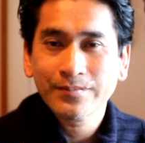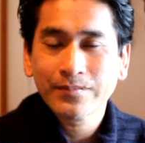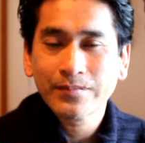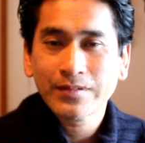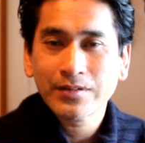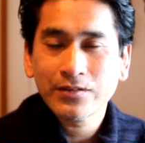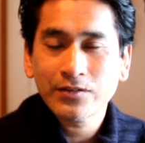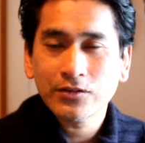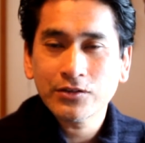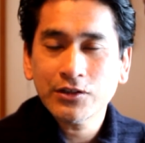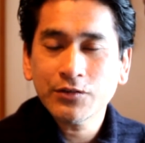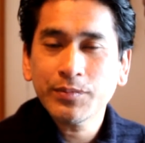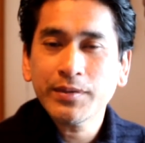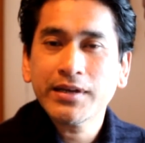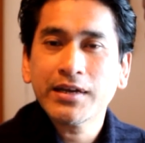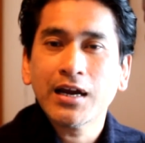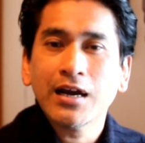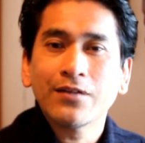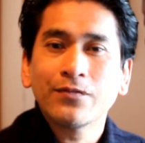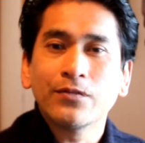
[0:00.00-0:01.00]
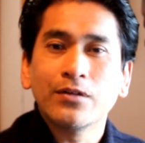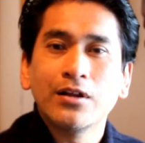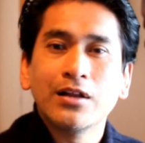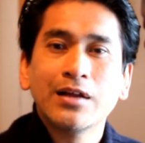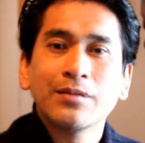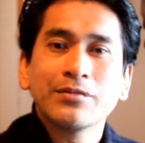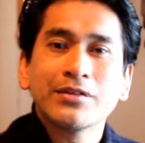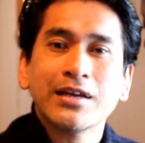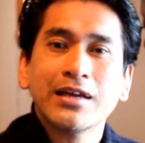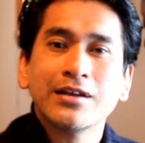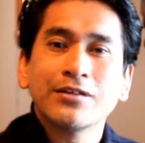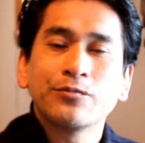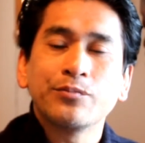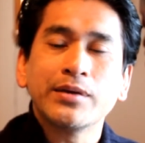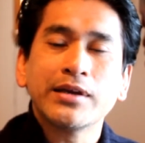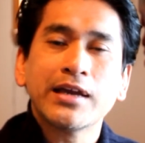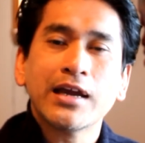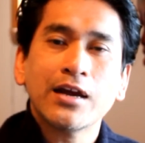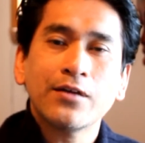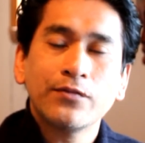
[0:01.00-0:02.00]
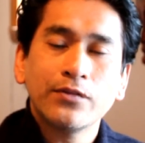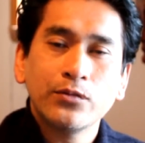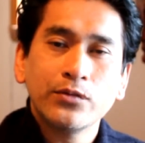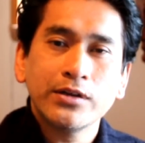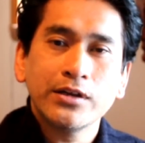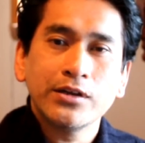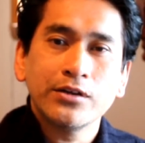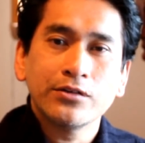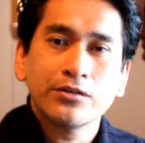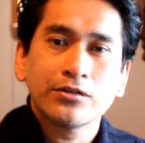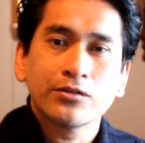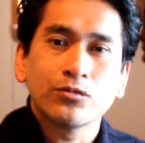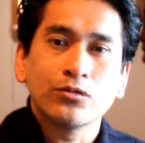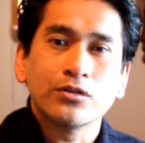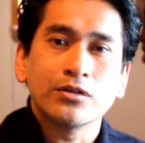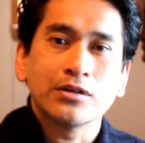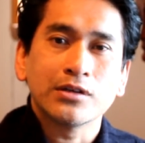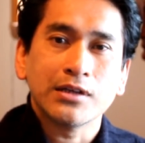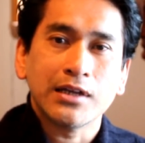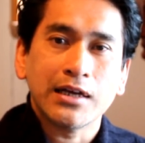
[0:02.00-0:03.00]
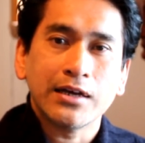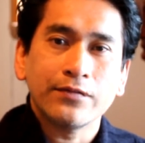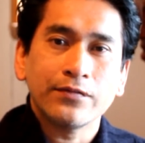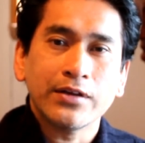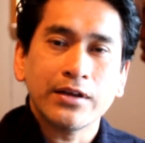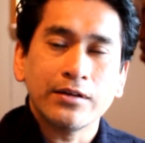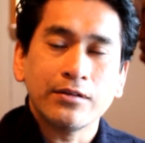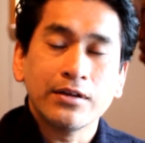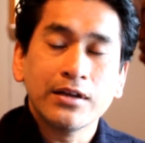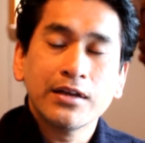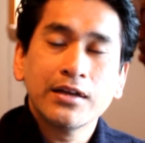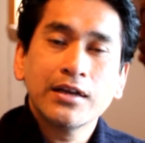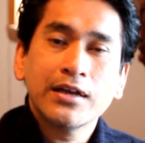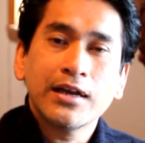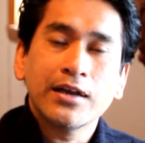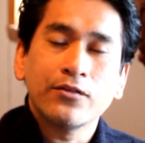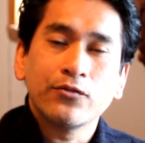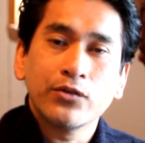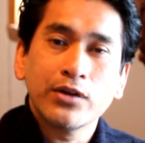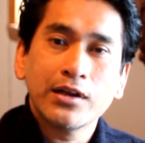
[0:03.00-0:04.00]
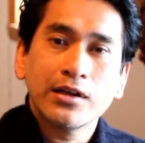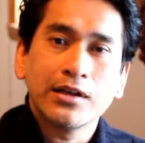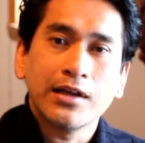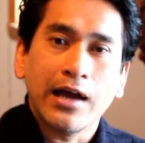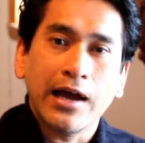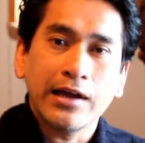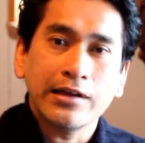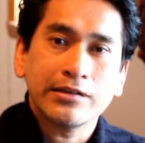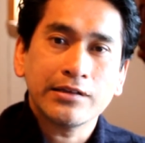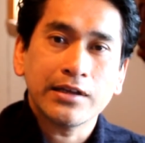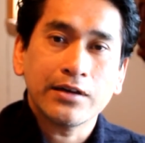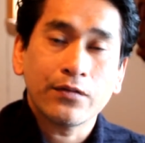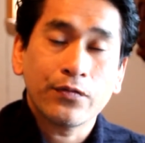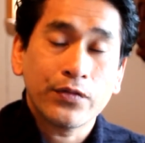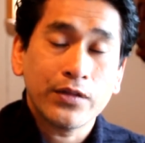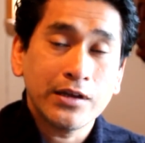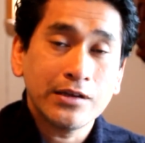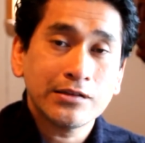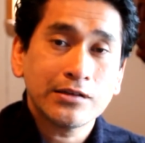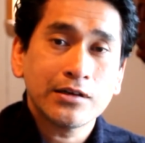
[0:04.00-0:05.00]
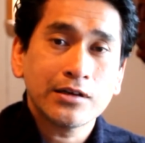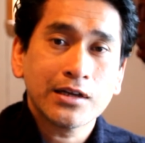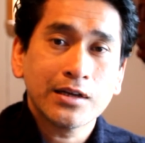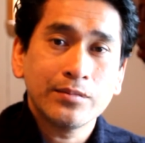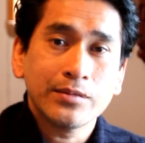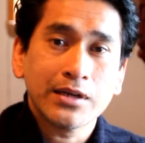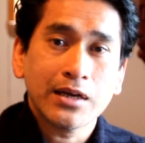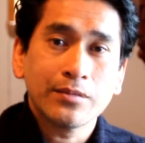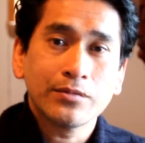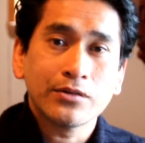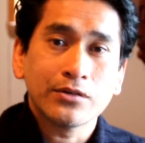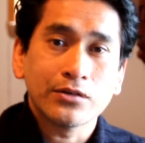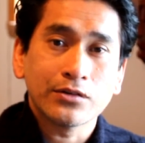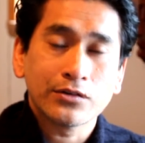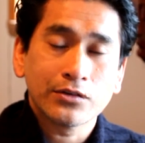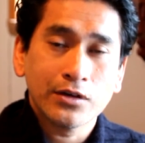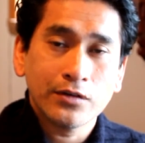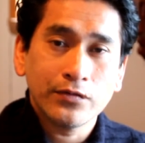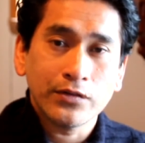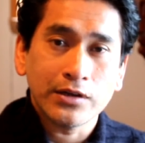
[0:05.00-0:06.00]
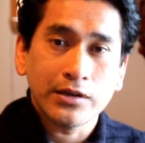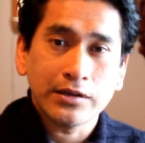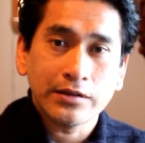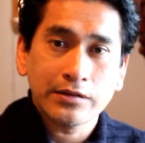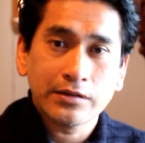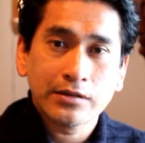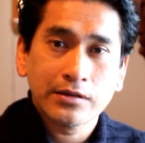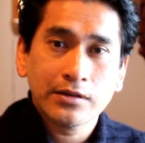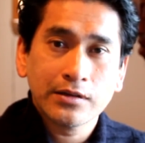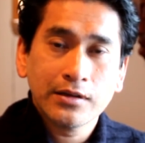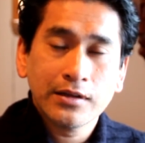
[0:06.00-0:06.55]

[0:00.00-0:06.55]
So just be careful. All I'm saying is be careful when you use the word love and realize that if things start coming up to the surface,